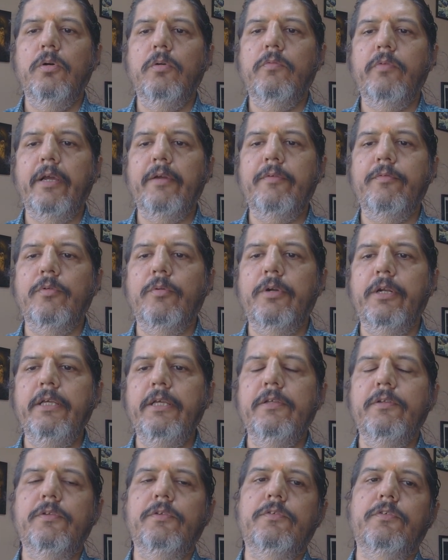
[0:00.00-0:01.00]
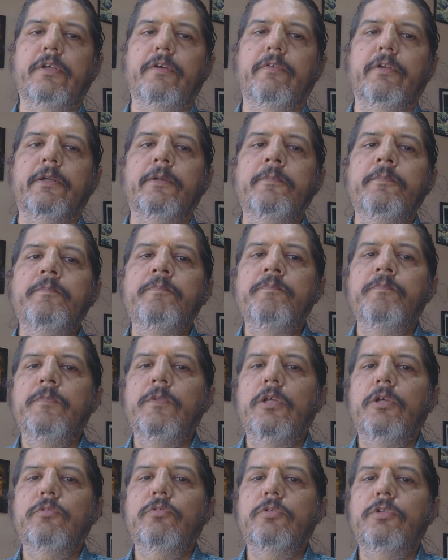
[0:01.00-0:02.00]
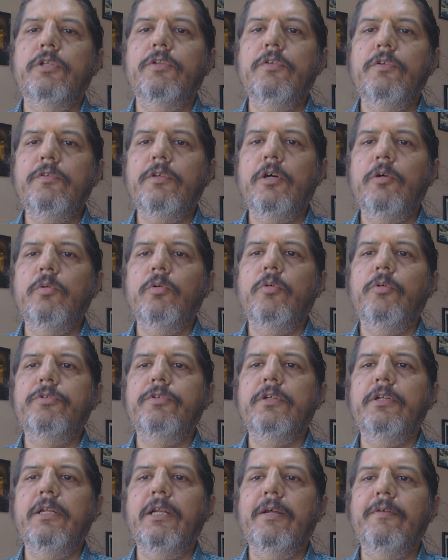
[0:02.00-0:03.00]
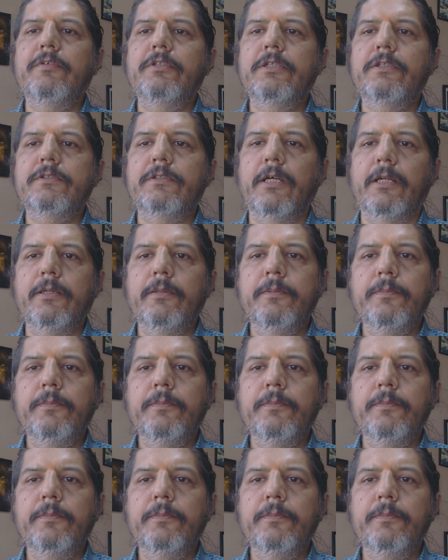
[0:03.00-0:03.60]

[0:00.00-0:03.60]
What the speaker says: 527. So this is how question 11th is done.